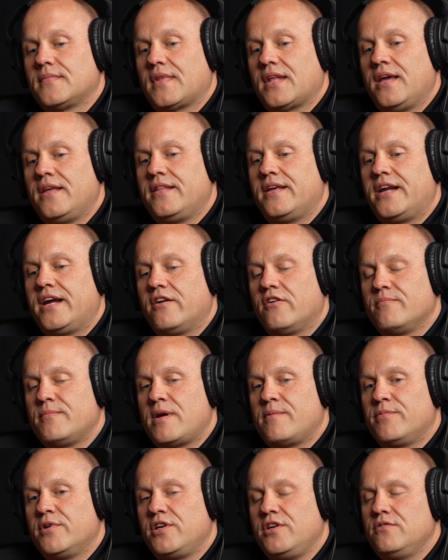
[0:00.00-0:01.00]
And then I
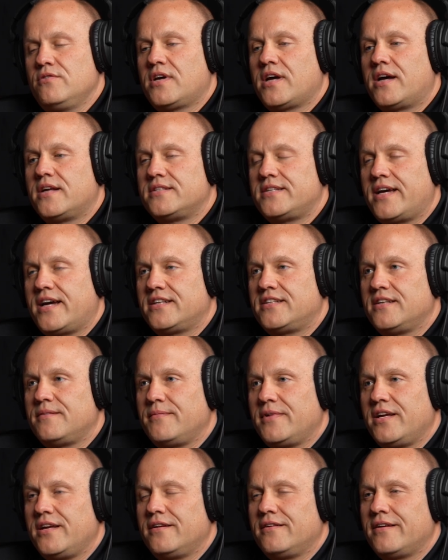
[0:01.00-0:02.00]
remember you contacting
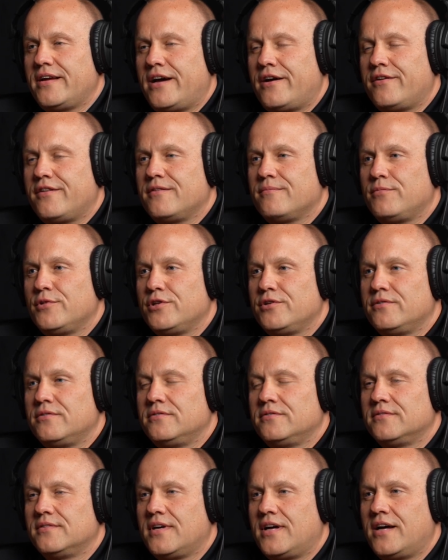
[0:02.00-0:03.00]
me out of the blue
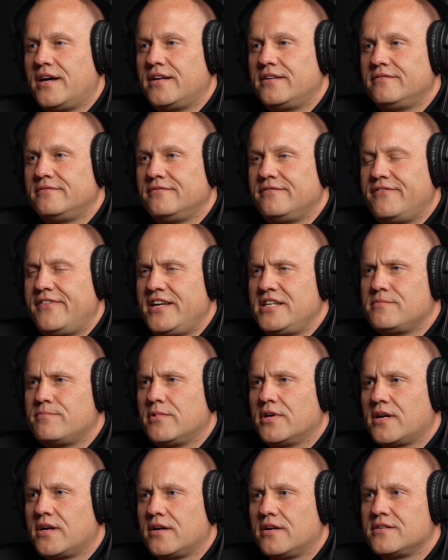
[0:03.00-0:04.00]
on
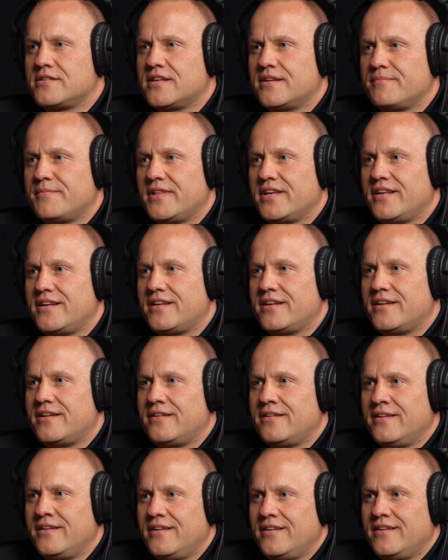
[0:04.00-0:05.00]
Facebook or something
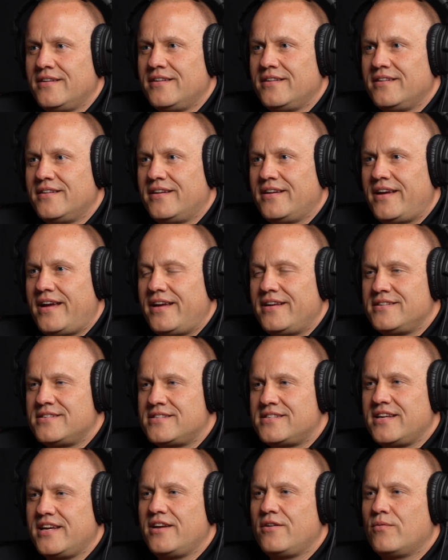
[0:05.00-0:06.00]
and
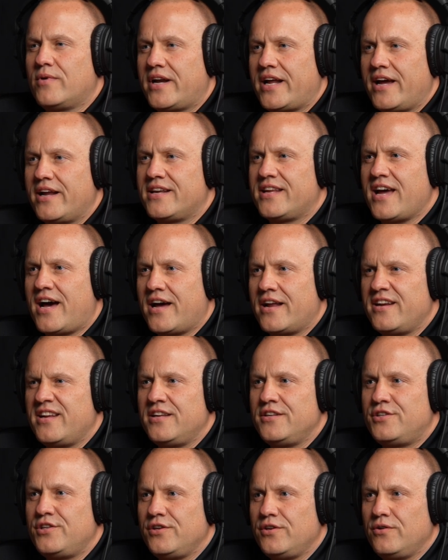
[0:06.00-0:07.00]
seeing what I'd gotten
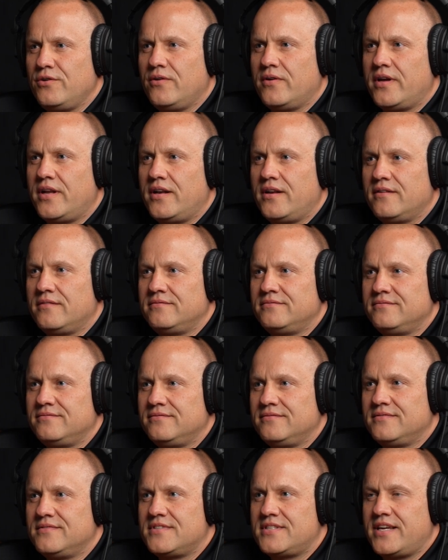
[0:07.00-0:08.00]
into and
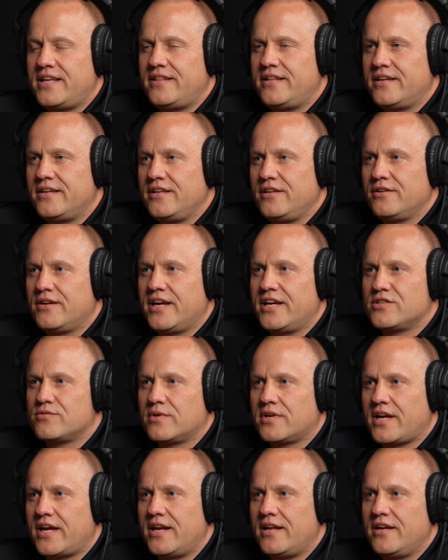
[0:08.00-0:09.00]
said that you guys
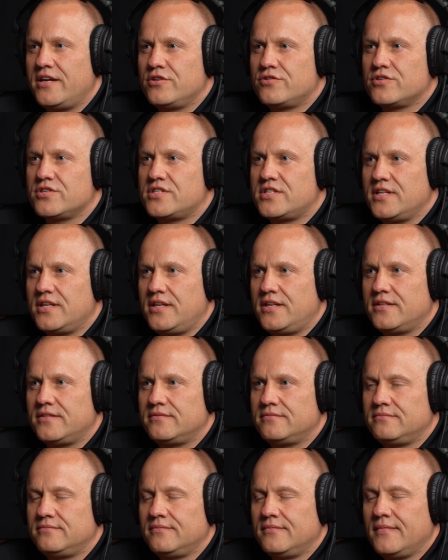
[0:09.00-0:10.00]
were kind of interested
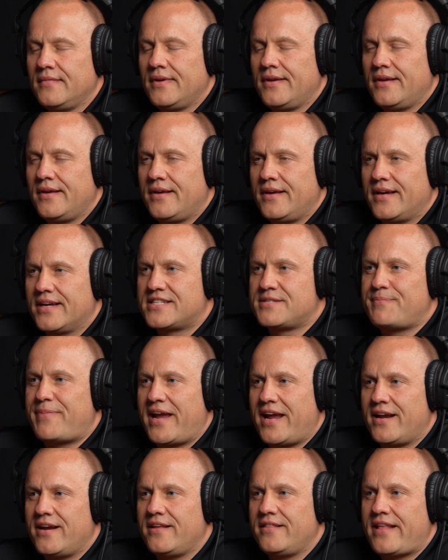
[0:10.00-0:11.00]
in
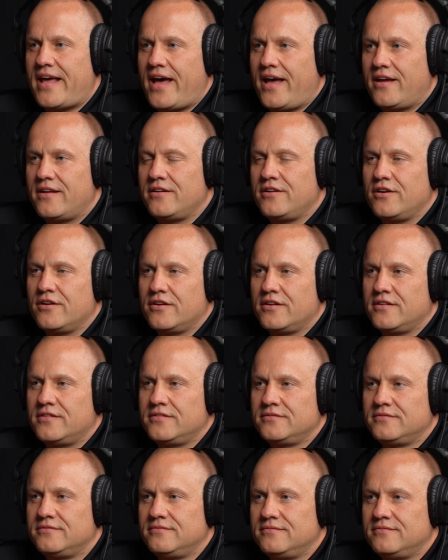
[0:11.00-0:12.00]
expanding that in your
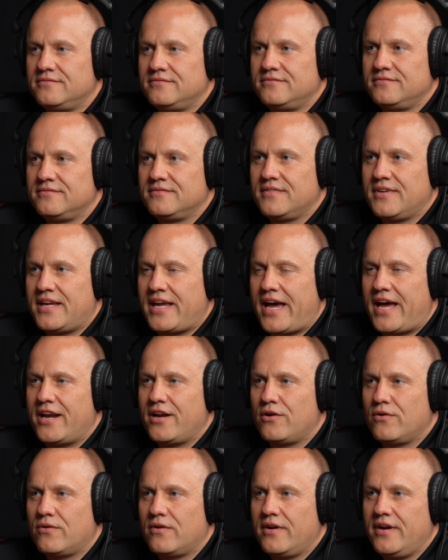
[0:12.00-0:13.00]

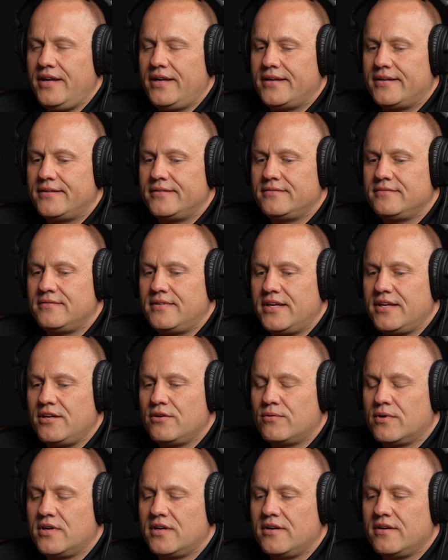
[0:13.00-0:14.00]
category and that
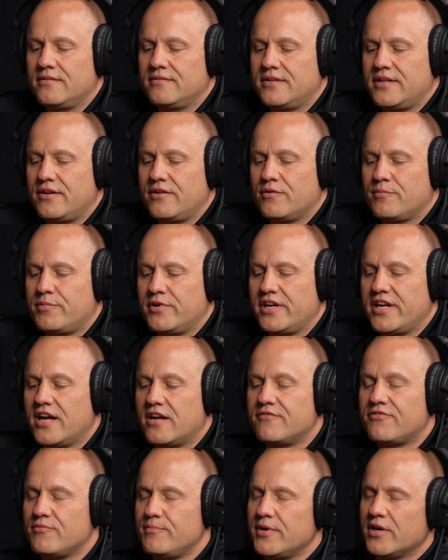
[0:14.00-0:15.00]
you're pretty
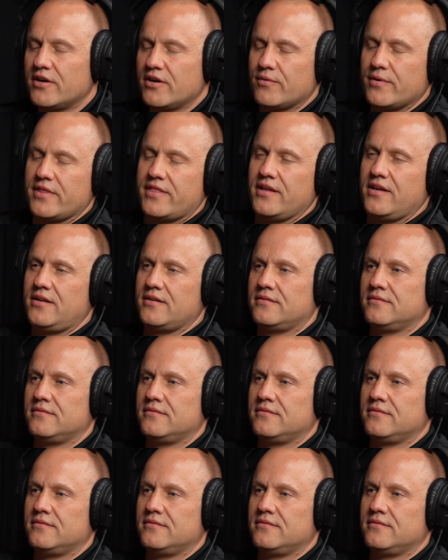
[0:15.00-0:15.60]
unfamiliar with it.